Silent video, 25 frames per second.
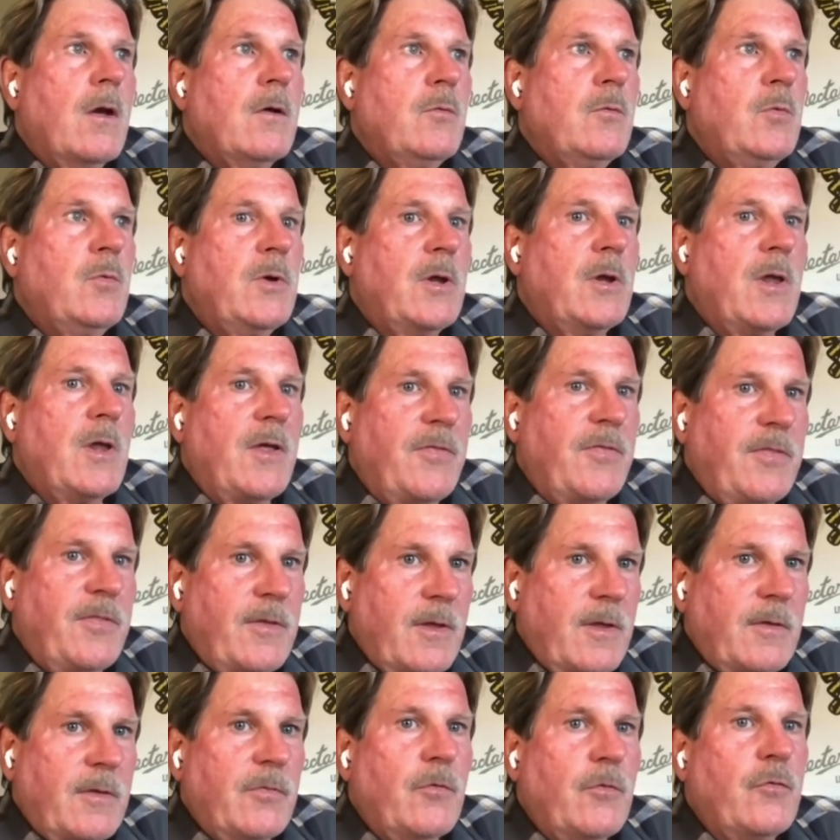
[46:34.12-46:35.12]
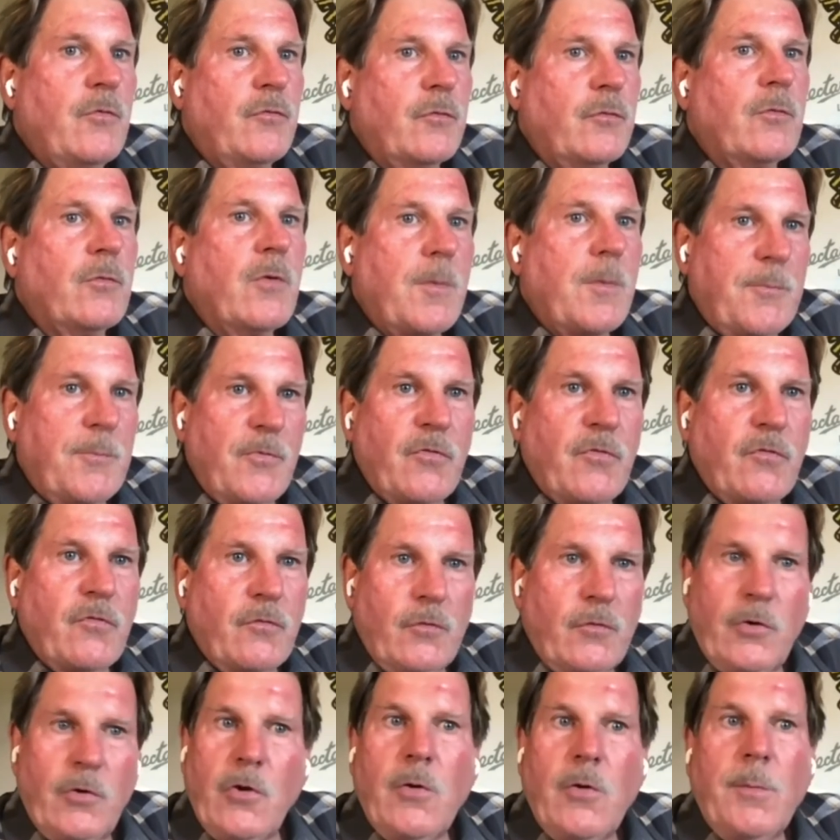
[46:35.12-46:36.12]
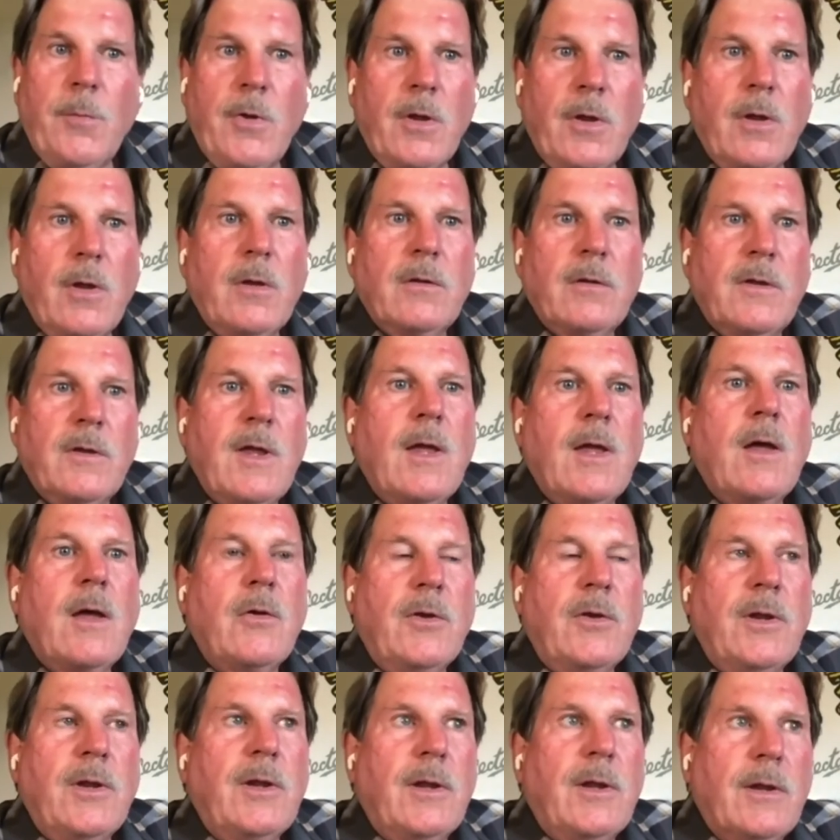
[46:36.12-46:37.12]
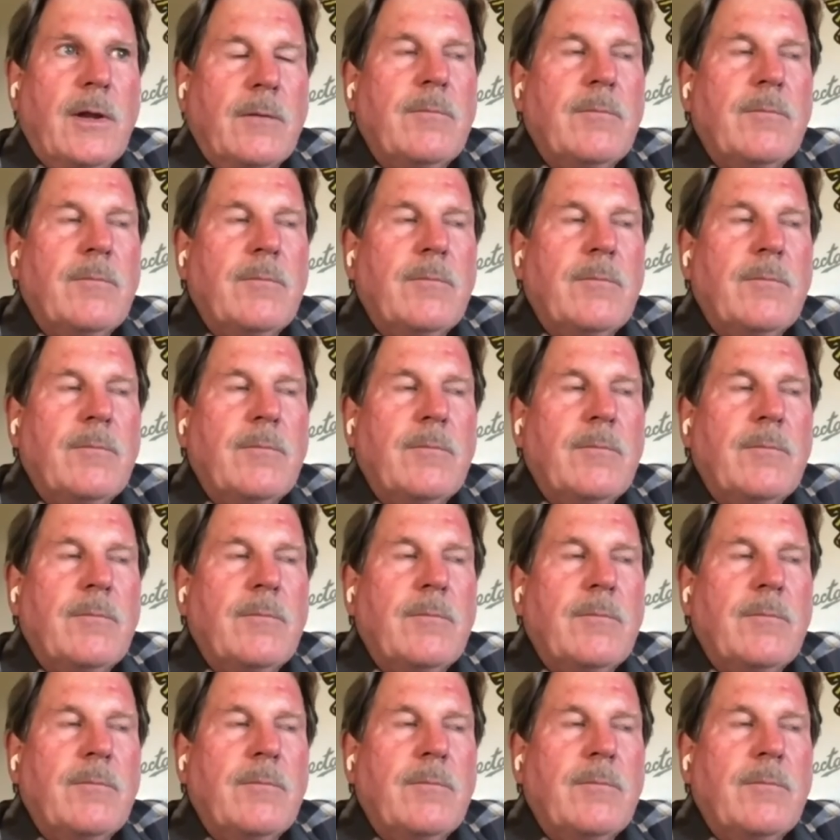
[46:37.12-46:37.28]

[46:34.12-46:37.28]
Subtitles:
Well, I think those are up in Sonoma County,